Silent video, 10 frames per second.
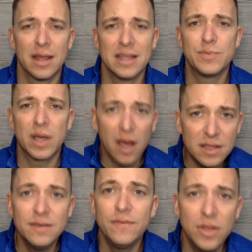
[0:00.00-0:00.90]
It is
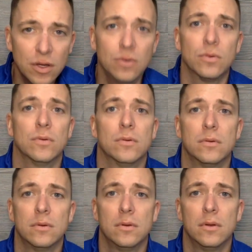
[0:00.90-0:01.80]
because of you
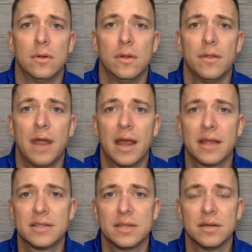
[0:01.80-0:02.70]
that I
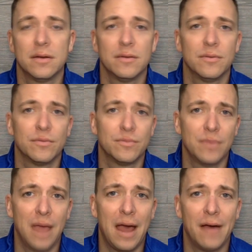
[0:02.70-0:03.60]
get to
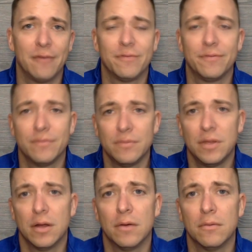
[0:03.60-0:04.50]
have,
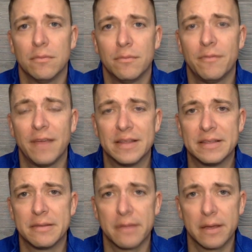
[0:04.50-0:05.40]
you know,
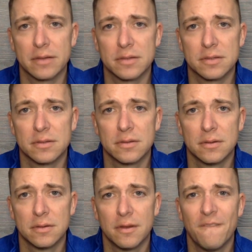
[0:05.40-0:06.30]
fancy things.
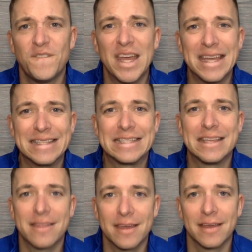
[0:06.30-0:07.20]

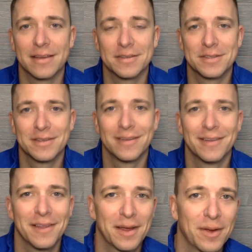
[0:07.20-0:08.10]
Fancy things
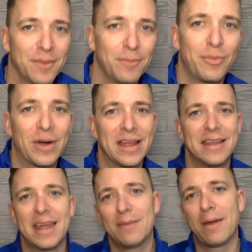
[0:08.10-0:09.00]
like
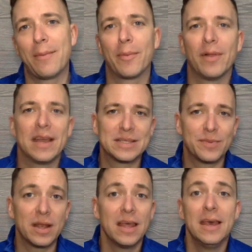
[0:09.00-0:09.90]
brand name paper plates.
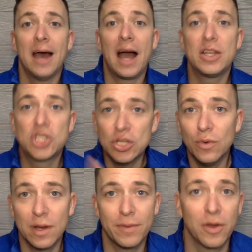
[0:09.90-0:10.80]
But I do
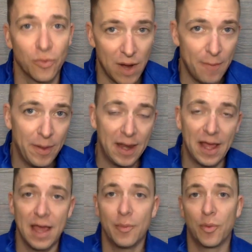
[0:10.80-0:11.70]
want to be your rep, and
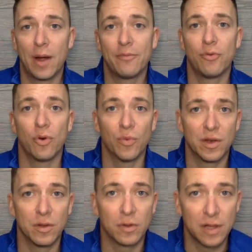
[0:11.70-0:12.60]
I am a rep for
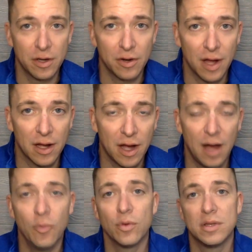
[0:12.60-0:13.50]

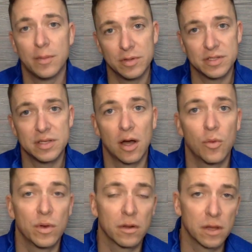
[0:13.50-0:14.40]
windowcleaner.com,
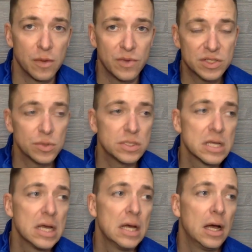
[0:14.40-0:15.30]
WCR, window cleaning resource.
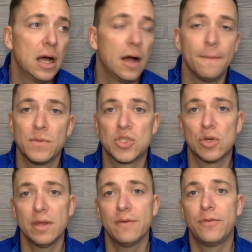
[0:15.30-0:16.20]
Um,
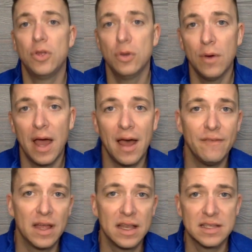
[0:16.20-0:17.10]
so if you
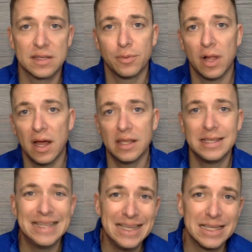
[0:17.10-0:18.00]
have any supply
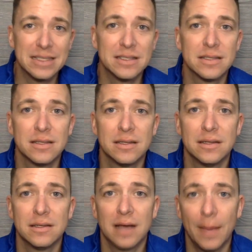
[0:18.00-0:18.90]
needs,
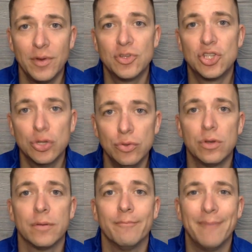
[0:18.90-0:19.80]
I'm your
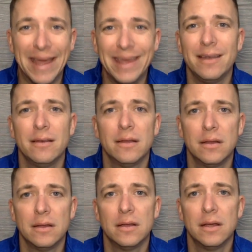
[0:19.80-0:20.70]
dude, man.
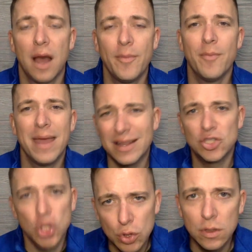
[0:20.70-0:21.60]
I'm your
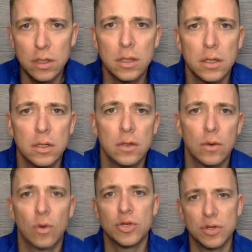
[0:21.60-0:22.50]
man, dude,
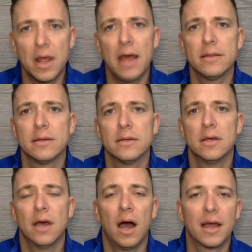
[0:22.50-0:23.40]
or dudette.
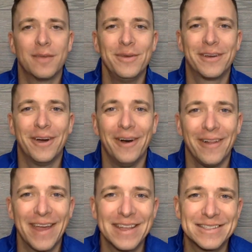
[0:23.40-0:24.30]
Uh, give me a
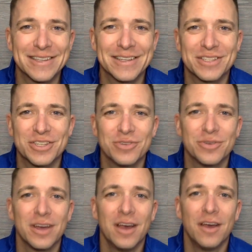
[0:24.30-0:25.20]
call,
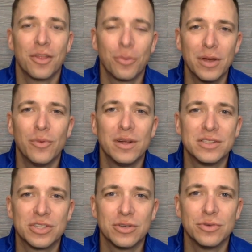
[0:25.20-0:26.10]
862
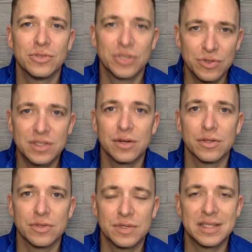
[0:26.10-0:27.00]
312
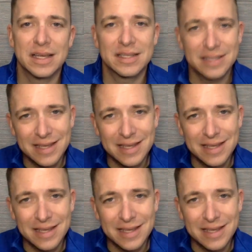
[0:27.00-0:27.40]
2026.